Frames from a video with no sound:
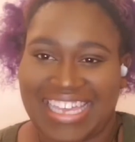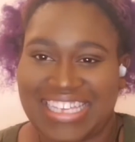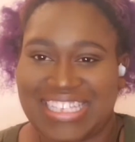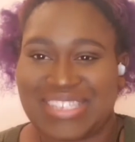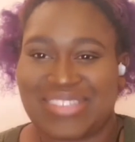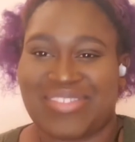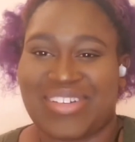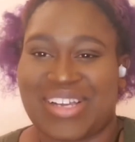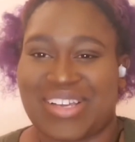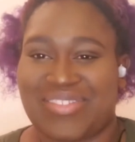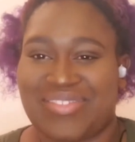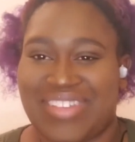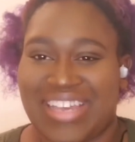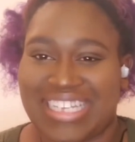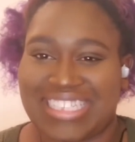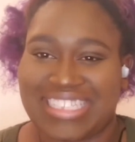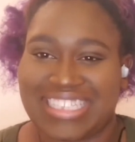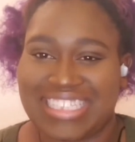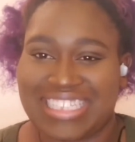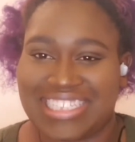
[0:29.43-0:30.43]
welcome back to
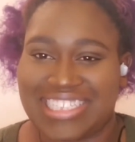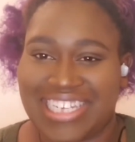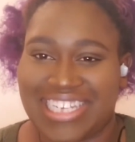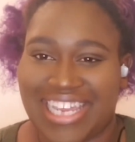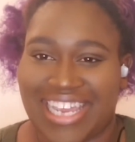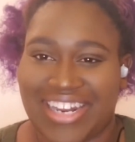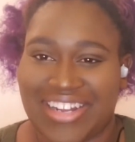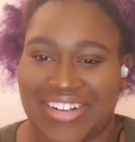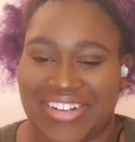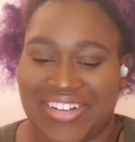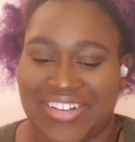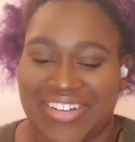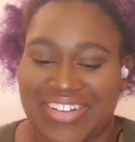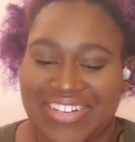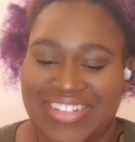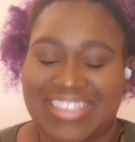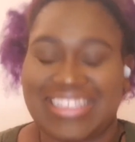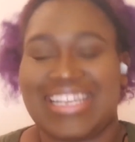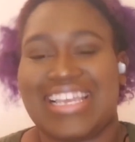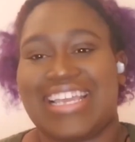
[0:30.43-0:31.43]
the channel.
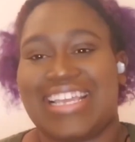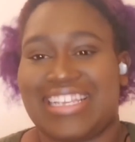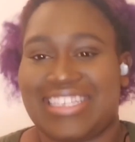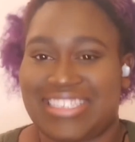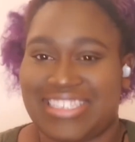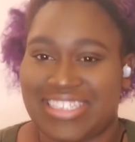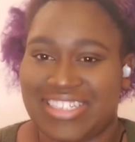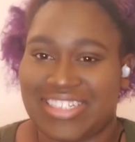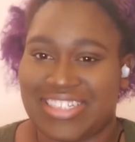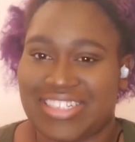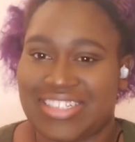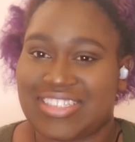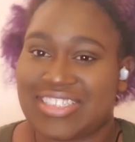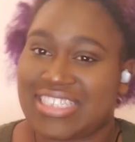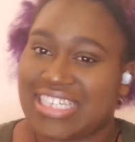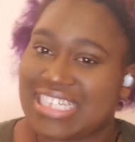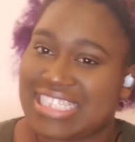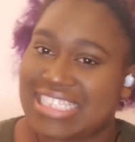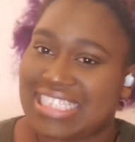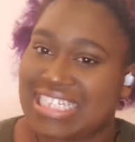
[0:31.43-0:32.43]
It's your girl, Just
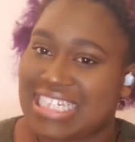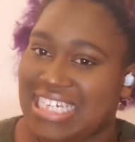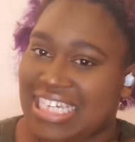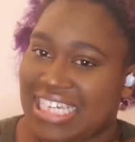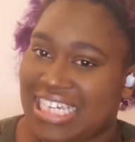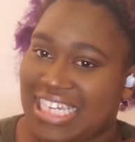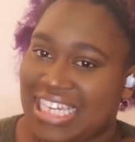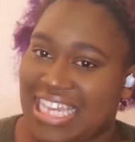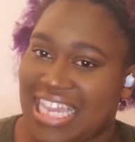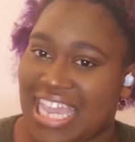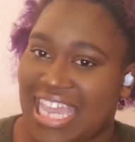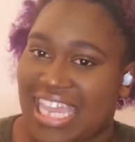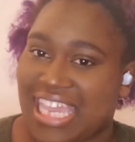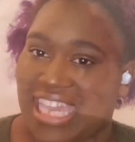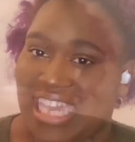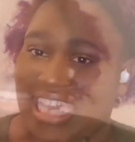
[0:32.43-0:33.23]
D, and we're